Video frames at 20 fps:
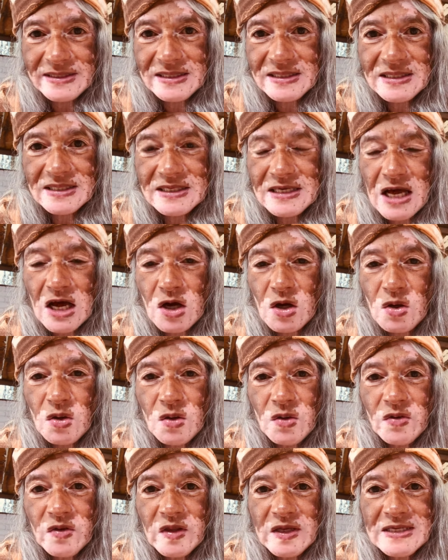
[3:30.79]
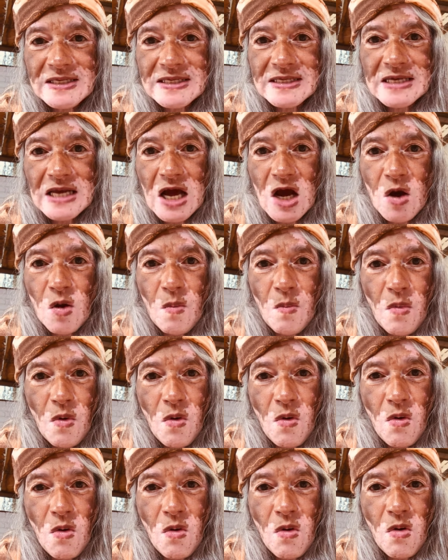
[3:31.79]
There's no, there's no
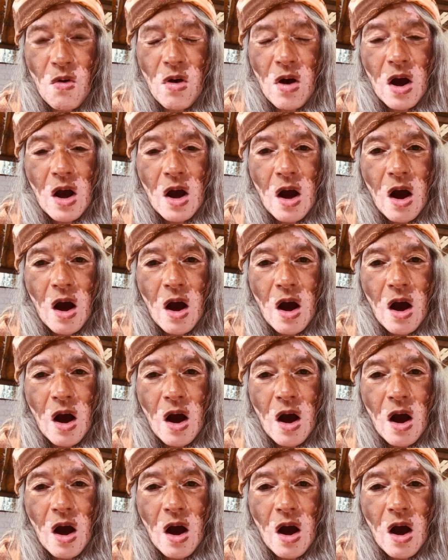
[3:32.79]
more